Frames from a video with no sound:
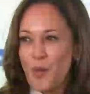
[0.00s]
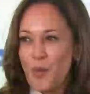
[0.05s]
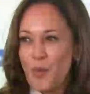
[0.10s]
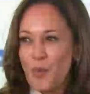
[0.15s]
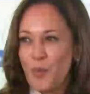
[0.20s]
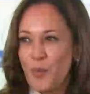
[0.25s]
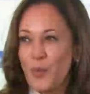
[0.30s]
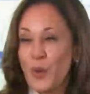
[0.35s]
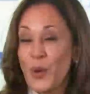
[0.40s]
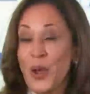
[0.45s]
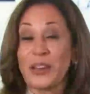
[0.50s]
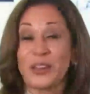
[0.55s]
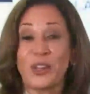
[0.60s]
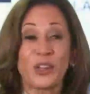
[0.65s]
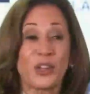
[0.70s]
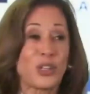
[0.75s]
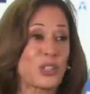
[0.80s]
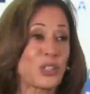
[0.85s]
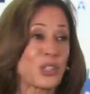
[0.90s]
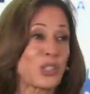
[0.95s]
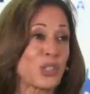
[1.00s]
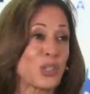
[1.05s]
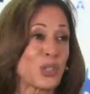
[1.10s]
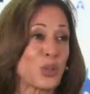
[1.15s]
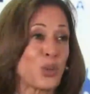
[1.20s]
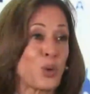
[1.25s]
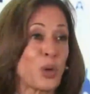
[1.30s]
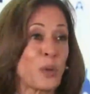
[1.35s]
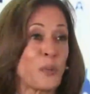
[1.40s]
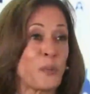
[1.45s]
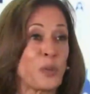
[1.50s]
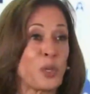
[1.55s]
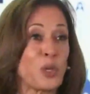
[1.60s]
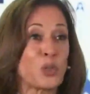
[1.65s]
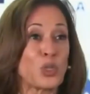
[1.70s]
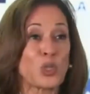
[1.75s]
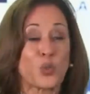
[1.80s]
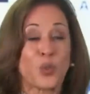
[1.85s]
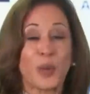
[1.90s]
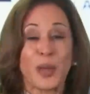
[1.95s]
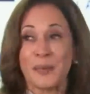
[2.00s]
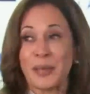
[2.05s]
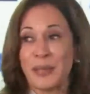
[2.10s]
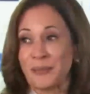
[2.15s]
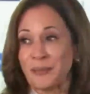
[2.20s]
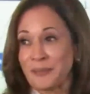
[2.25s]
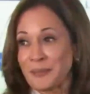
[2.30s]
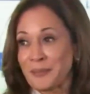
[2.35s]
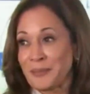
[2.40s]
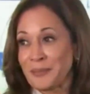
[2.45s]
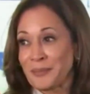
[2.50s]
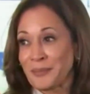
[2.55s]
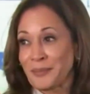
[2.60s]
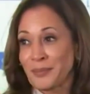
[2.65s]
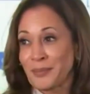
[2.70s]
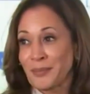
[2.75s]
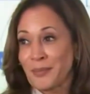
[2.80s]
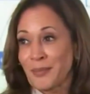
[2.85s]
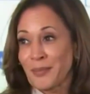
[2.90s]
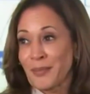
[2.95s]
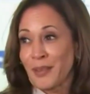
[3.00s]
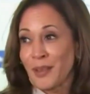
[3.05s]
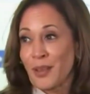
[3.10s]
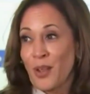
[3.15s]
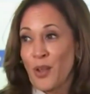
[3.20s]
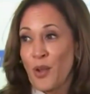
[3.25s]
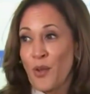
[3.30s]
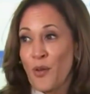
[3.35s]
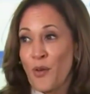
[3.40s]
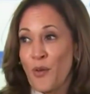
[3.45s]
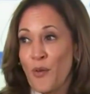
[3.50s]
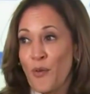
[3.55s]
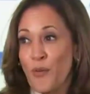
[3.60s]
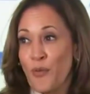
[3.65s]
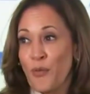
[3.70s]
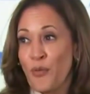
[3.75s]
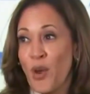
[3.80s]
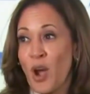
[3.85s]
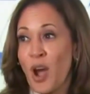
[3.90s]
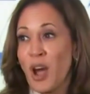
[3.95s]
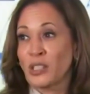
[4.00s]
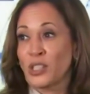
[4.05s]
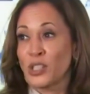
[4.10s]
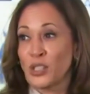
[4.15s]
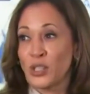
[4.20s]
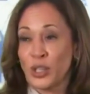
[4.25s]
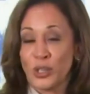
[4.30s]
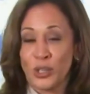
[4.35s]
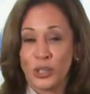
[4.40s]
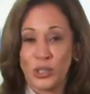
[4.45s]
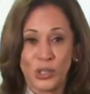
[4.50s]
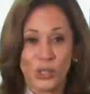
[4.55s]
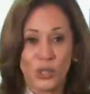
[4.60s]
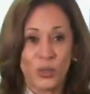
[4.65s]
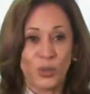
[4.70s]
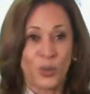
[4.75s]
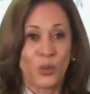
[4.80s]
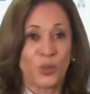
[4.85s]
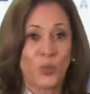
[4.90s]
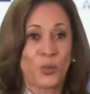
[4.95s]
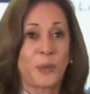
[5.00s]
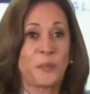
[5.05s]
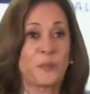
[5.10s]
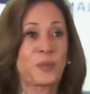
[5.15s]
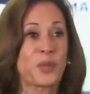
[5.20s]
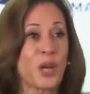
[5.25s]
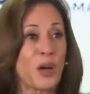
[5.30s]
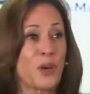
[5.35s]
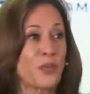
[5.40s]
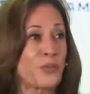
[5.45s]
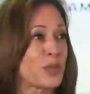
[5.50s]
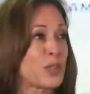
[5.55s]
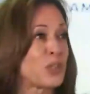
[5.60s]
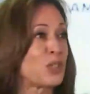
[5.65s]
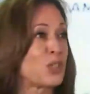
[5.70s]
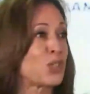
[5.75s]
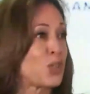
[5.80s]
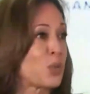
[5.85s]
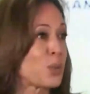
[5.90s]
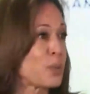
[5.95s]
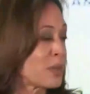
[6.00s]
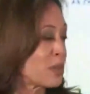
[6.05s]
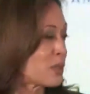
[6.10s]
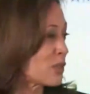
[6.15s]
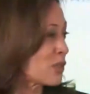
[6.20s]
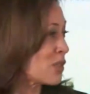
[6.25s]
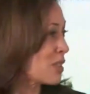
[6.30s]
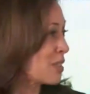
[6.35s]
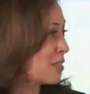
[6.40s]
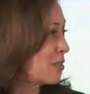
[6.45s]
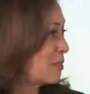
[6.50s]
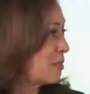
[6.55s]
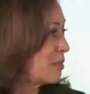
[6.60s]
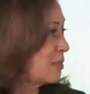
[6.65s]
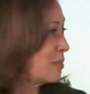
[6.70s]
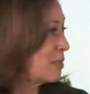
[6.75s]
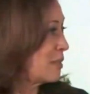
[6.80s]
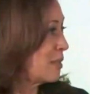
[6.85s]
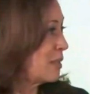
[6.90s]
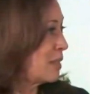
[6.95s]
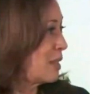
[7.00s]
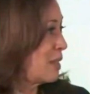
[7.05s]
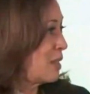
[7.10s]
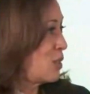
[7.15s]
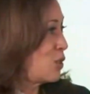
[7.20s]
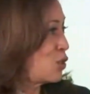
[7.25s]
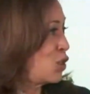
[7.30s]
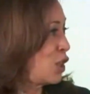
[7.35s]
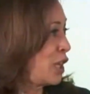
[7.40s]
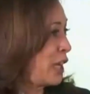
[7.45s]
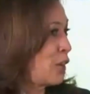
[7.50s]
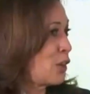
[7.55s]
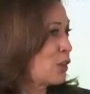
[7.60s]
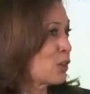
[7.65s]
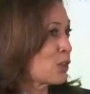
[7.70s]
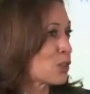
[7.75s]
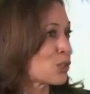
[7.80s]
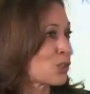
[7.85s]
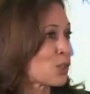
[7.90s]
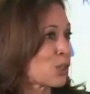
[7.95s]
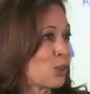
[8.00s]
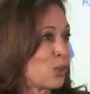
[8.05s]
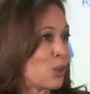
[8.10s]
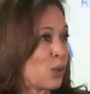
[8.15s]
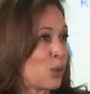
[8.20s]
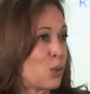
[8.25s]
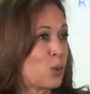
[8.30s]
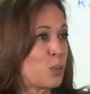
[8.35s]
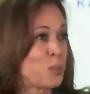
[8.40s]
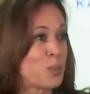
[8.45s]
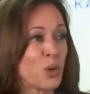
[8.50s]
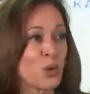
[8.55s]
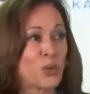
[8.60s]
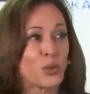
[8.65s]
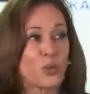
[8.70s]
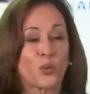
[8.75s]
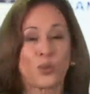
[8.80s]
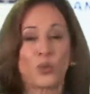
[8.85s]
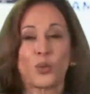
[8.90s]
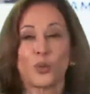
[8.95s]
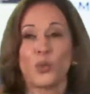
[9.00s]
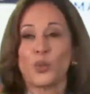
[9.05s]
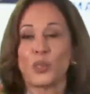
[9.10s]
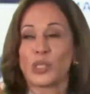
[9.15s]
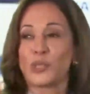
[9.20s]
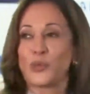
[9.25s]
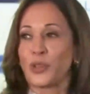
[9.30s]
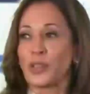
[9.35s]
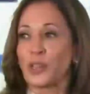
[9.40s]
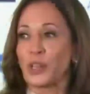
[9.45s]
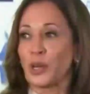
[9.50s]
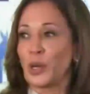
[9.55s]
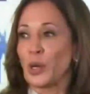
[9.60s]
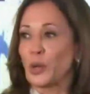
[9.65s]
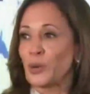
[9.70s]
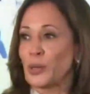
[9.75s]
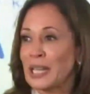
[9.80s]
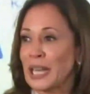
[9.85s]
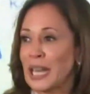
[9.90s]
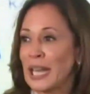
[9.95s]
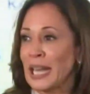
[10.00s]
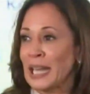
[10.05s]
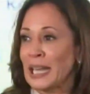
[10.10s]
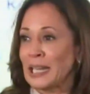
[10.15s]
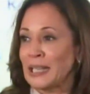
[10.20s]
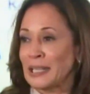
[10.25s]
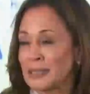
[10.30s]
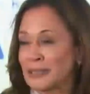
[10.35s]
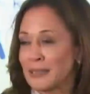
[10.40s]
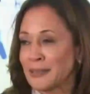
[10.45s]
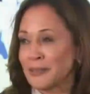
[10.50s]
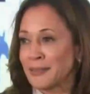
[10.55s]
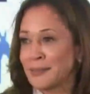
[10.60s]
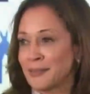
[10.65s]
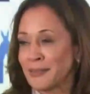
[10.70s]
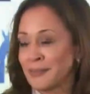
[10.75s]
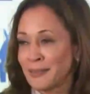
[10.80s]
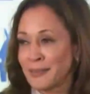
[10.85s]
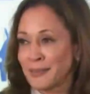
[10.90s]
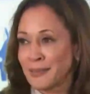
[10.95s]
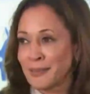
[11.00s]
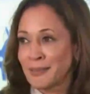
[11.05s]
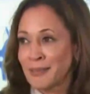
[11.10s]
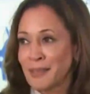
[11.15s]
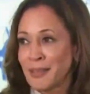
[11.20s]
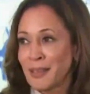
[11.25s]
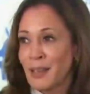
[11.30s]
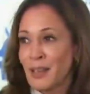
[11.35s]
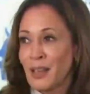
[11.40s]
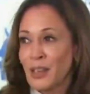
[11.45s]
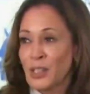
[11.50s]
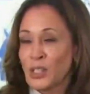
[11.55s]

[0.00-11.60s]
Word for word: Well, there's Kamala Harris kind of basking in the, uh, well, she's running for the nomination. A good chunk of the Democrat Party is coalescing around her, it seems.